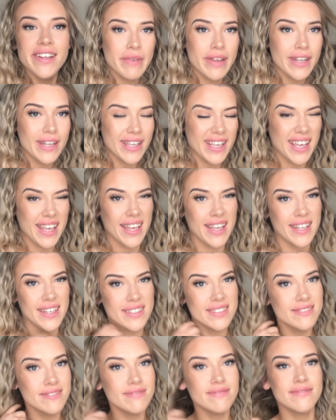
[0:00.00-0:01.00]
And
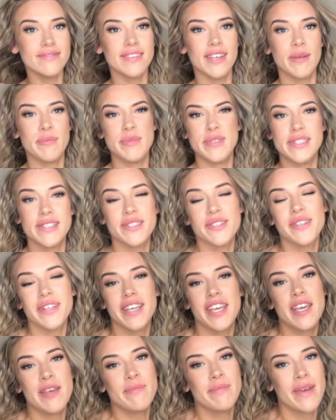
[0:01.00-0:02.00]
again, I'm just going
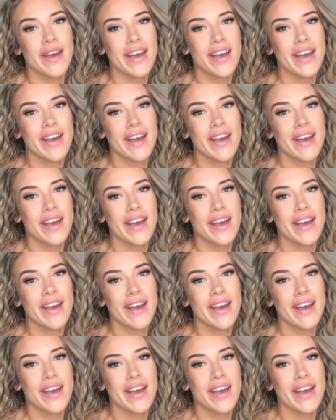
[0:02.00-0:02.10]
to keep